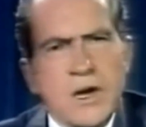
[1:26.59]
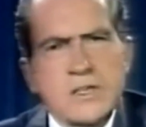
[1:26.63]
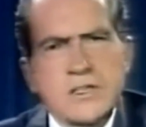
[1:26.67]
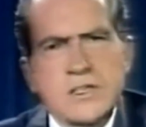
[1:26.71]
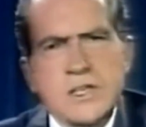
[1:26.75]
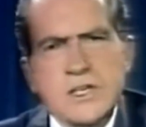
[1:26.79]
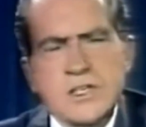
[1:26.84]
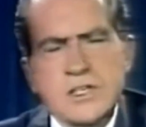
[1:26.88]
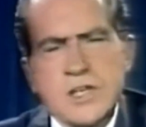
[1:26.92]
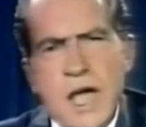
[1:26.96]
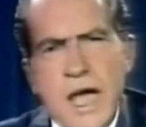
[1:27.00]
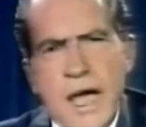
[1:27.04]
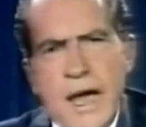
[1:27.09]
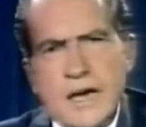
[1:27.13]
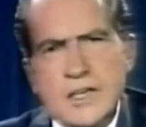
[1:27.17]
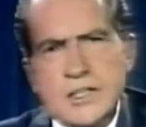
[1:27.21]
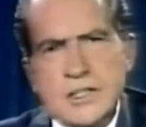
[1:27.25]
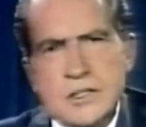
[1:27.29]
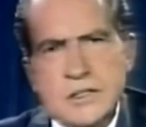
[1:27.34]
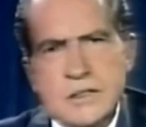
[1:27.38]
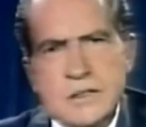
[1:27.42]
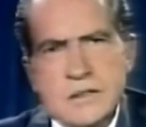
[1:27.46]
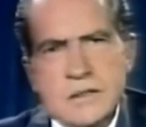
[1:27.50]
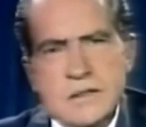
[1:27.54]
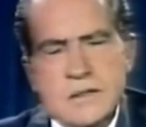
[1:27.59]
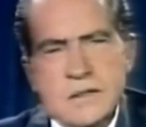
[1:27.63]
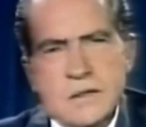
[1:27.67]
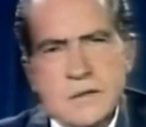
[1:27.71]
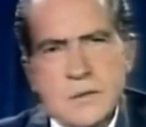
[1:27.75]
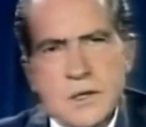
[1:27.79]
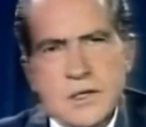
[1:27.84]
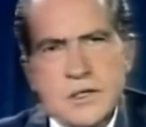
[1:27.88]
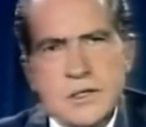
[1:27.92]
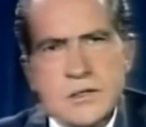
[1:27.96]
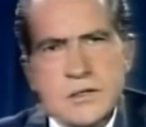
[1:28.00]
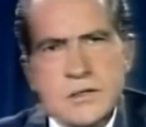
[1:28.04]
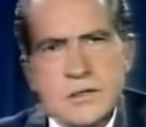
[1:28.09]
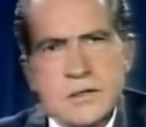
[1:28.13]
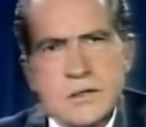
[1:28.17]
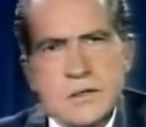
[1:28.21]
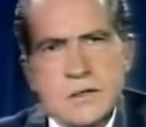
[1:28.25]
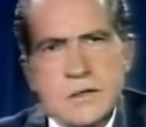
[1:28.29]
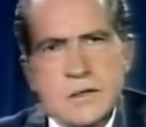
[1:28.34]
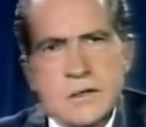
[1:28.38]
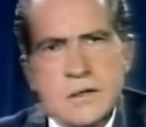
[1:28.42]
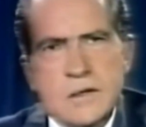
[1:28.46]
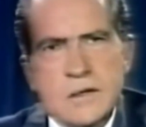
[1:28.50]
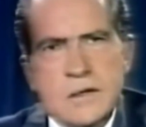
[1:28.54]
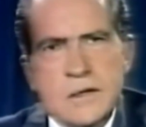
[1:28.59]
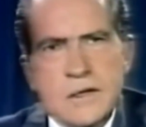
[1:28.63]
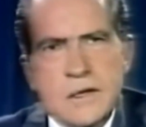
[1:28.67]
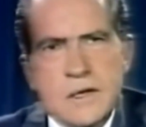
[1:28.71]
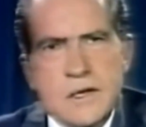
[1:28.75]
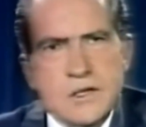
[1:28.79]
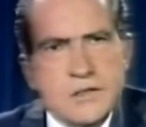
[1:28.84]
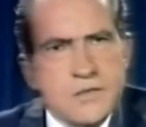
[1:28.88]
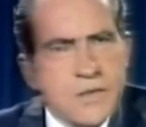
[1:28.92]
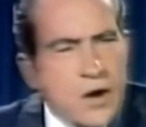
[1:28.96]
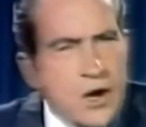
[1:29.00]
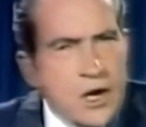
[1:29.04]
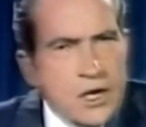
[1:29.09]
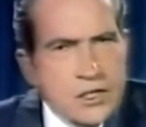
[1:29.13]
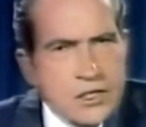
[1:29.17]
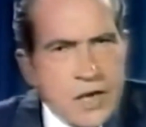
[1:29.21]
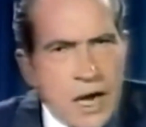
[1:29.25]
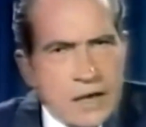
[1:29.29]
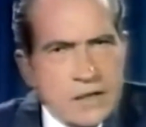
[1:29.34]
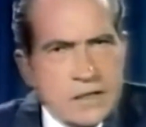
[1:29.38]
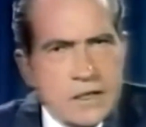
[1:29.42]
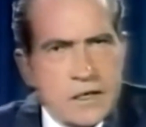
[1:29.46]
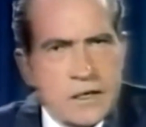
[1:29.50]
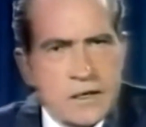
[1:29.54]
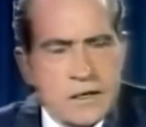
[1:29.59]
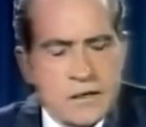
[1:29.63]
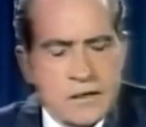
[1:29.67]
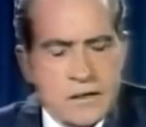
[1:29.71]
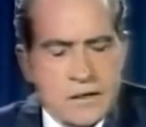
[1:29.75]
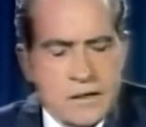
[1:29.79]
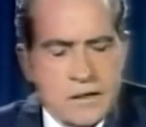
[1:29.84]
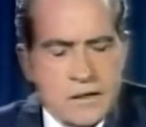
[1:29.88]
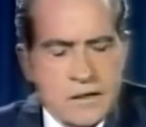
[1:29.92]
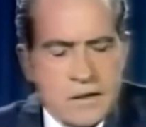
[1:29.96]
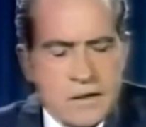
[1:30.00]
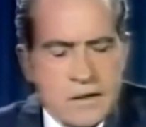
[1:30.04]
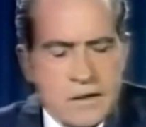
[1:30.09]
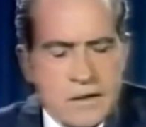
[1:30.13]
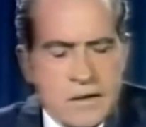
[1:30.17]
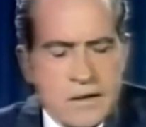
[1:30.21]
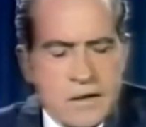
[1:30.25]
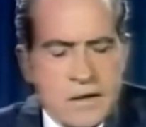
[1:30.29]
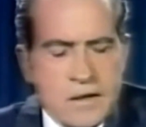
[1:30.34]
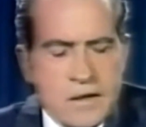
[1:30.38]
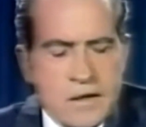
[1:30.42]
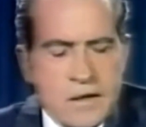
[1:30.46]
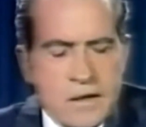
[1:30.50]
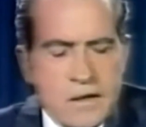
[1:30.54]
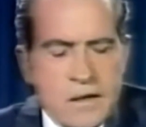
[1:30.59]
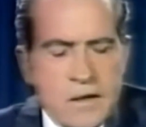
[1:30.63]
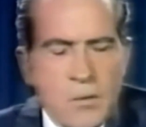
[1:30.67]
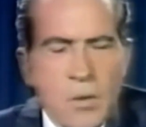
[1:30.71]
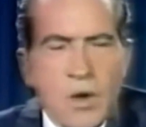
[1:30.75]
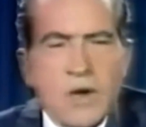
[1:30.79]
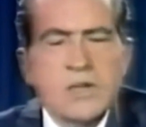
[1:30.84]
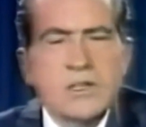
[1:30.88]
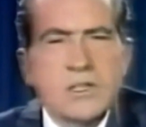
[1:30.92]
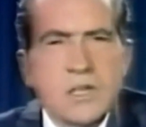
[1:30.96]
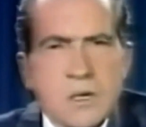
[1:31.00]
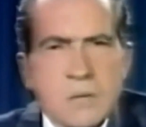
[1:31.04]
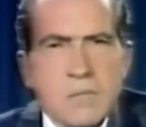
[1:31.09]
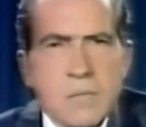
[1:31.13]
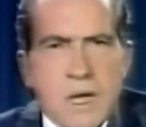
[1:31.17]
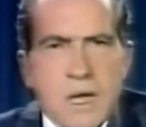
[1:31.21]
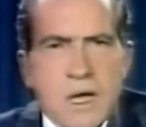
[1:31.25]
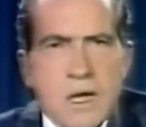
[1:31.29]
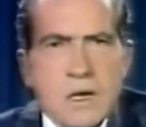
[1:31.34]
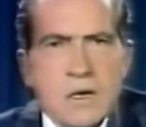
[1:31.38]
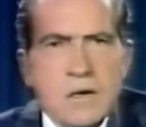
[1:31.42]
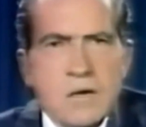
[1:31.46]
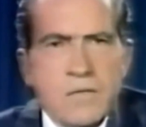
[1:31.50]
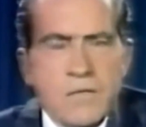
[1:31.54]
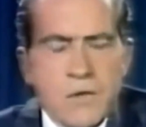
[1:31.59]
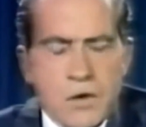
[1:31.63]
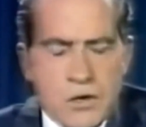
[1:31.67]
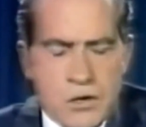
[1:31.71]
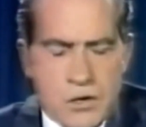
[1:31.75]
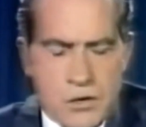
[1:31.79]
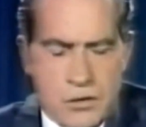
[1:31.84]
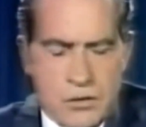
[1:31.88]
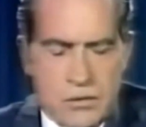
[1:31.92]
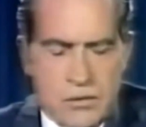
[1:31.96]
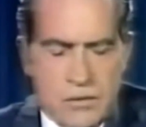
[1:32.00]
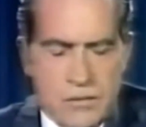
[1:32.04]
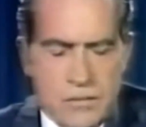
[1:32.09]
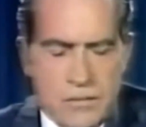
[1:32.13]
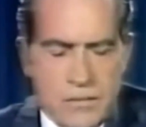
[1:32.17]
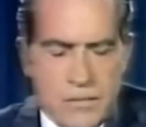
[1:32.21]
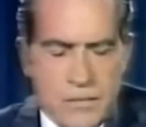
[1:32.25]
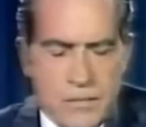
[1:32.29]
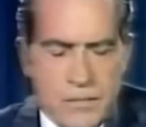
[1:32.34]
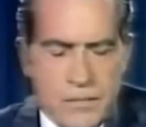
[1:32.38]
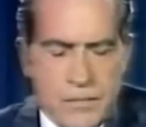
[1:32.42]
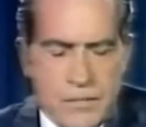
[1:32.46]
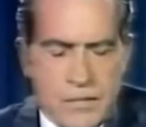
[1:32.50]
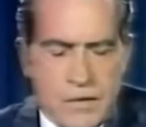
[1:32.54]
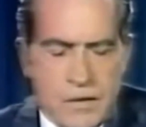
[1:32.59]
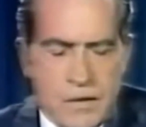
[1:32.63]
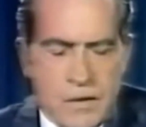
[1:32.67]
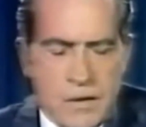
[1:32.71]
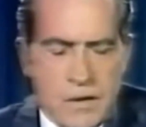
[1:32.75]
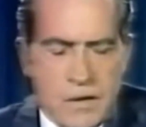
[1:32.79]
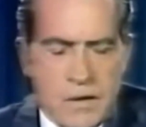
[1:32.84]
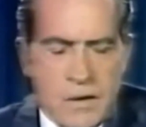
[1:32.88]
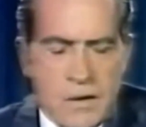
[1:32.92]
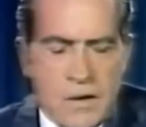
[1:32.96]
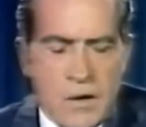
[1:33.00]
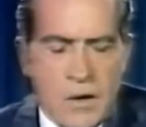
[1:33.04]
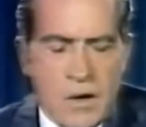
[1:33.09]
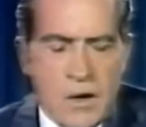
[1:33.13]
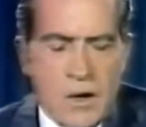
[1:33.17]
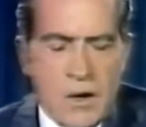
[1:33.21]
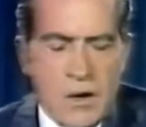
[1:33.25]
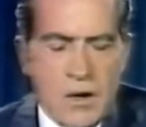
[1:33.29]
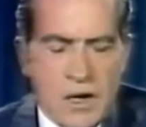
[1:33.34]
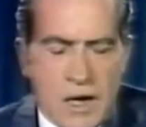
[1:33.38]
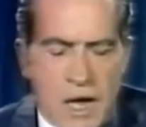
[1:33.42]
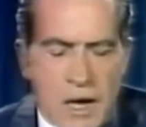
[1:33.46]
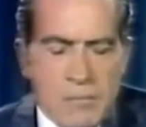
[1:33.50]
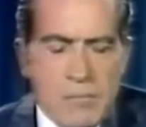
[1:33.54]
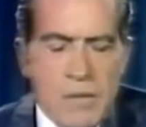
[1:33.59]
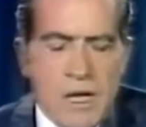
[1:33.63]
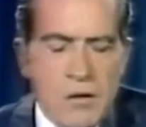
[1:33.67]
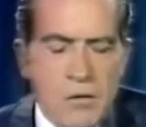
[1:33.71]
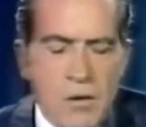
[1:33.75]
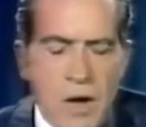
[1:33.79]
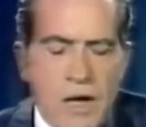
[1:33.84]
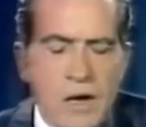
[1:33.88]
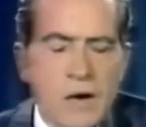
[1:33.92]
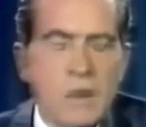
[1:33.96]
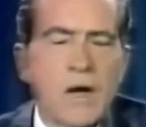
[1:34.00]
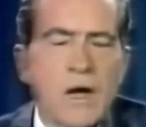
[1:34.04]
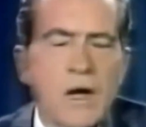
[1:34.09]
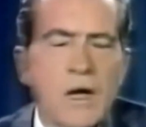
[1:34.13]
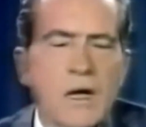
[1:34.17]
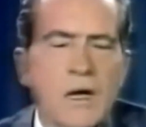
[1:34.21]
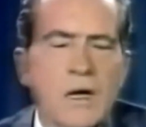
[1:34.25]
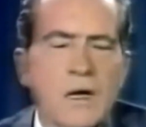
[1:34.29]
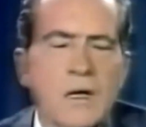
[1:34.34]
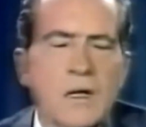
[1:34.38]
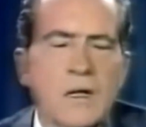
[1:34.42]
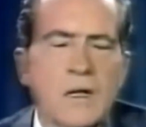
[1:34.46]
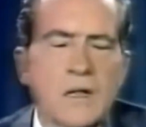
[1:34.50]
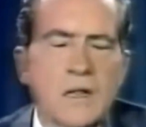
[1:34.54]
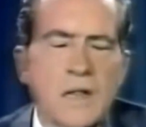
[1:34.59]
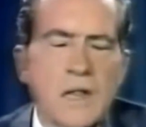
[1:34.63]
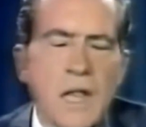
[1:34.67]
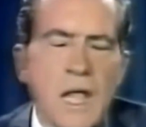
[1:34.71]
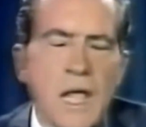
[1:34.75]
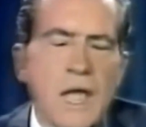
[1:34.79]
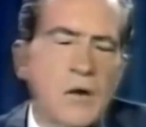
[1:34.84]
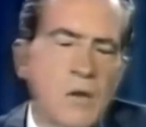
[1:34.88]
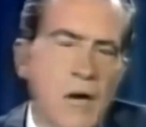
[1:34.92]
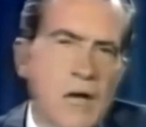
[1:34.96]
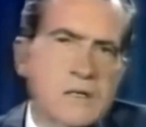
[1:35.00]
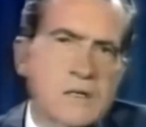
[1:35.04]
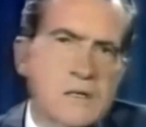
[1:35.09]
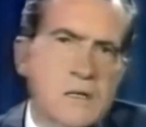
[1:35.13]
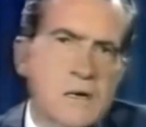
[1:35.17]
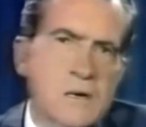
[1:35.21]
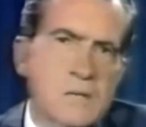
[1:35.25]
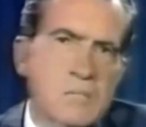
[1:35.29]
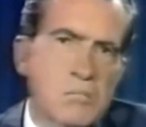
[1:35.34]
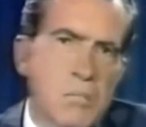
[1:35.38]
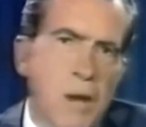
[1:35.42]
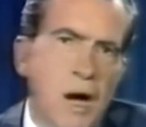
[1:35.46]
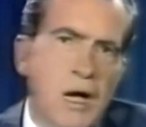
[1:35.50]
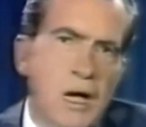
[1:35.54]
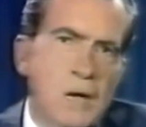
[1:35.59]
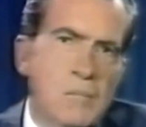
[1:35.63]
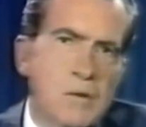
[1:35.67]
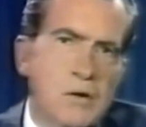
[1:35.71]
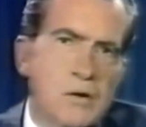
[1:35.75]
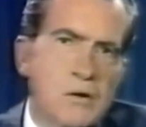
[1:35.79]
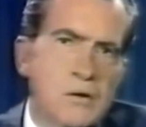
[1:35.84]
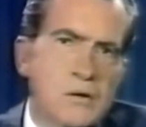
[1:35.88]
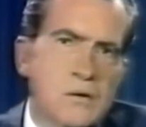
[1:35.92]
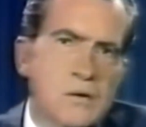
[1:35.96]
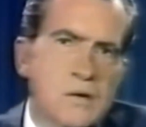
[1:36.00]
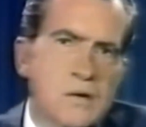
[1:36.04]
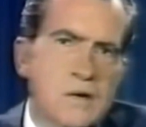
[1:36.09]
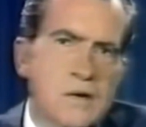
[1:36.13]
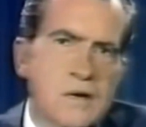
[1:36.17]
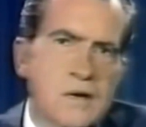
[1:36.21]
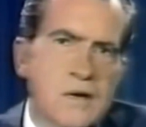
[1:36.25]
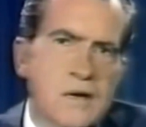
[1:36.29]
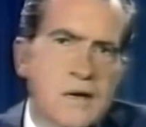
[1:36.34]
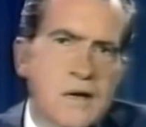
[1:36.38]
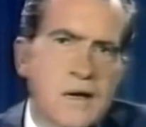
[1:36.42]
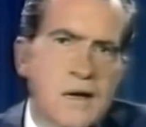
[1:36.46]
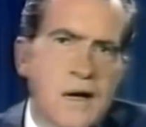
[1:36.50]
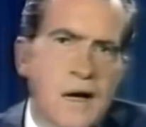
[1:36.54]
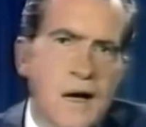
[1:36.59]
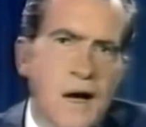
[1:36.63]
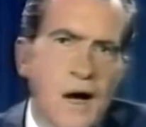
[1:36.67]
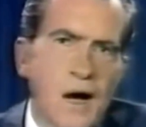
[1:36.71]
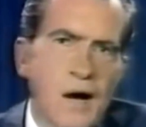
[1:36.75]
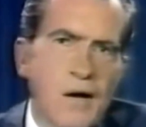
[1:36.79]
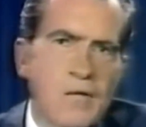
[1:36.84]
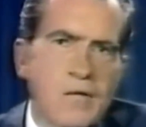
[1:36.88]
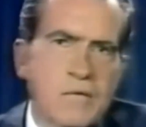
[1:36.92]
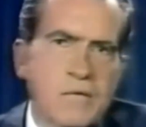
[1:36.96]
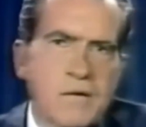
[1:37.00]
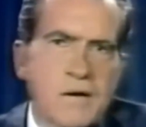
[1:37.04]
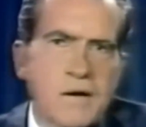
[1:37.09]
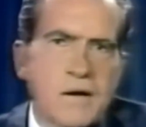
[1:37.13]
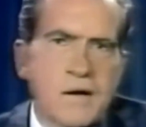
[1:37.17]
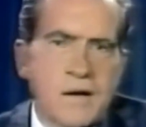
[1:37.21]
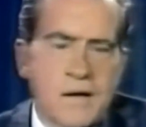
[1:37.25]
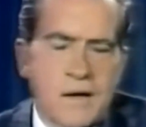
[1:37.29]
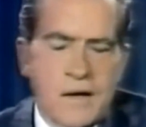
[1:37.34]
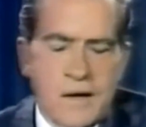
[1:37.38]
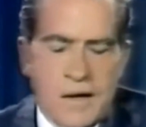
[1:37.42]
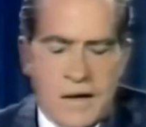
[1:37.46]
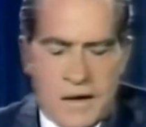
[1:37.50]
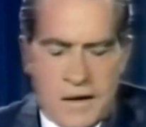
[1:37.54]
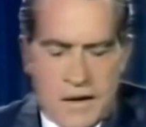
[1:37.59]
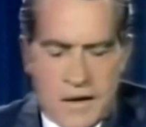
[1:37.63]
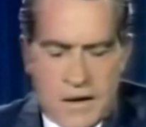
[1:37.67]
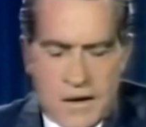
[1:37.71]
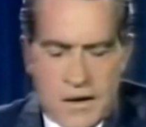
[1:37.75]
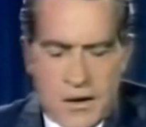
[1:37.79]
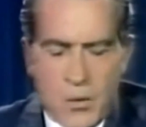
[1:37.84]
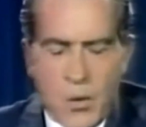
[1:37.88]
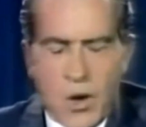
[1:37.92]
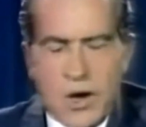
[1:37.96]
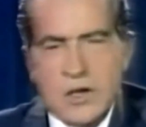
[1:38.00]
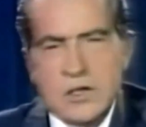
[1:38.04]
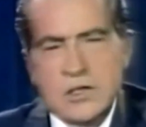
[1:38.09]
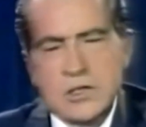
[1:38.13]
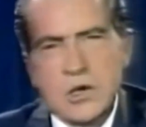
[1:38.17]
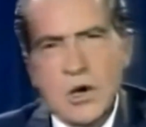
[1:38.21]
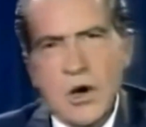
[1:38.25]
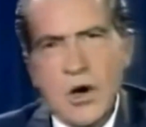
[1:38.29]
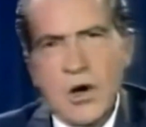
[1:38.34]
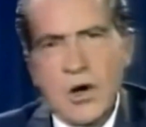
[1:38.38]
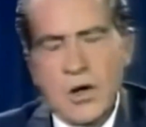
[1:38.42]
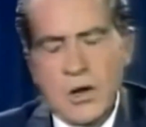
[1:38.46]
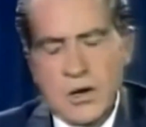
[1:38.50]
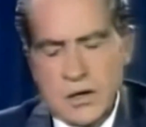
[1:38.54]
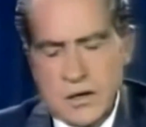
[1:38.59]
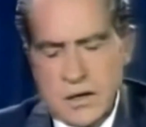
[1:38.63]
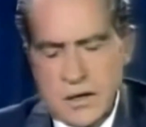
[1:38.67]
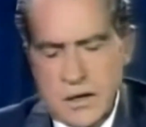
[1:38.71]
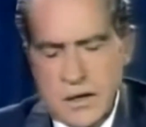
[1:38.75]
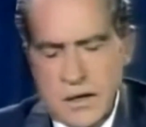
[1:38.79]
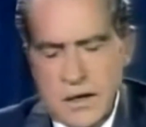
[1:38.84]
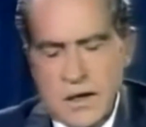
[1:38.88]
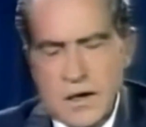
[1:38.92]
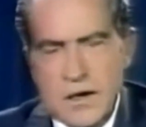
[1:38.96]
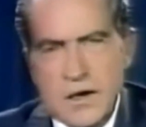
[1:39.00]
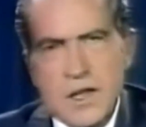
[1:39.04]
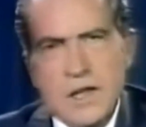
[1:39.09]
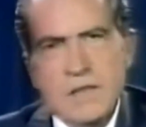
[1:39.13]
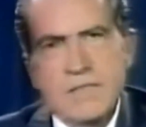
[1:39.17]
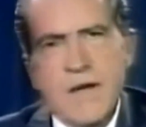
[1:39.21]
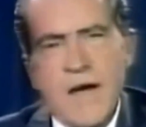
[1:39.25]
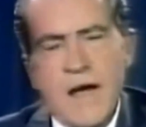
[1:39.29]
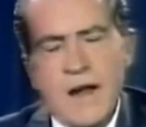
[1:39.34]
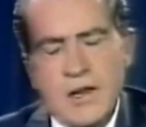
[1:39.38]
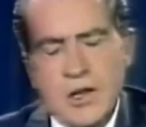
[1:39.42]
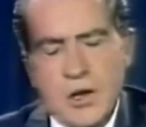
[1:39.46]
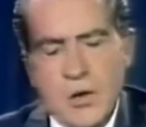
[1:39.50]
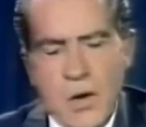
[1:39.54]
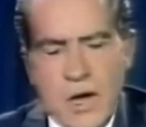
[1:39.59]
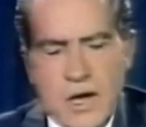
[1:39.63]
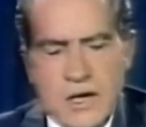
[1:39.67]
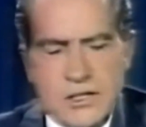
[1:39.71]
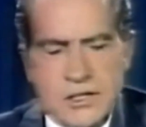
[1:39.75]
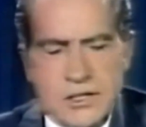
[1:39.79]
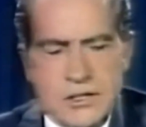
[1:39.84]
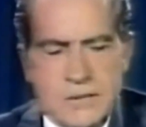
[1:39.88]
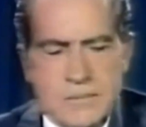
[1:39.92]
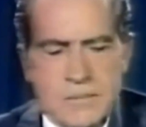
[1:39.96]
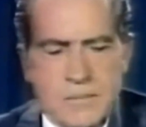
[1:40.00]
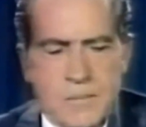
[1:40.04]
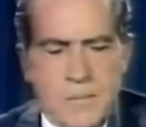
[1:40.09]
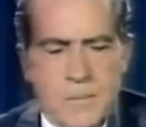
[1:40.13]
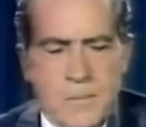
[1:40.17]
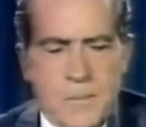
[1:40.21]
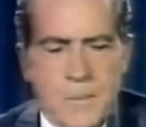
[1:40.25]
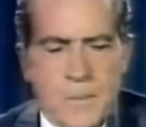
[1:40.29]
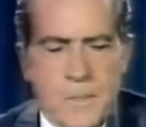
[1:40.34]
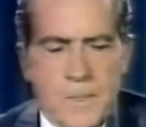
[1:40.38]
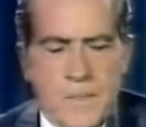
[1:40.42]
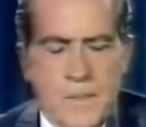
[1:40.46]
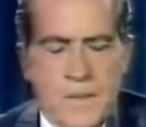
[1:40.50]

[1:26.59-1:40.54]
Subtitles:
Now, what does this action, which is very technical, what does it mean for you? Let me lay to rest the bugaboo of what is called devaluation.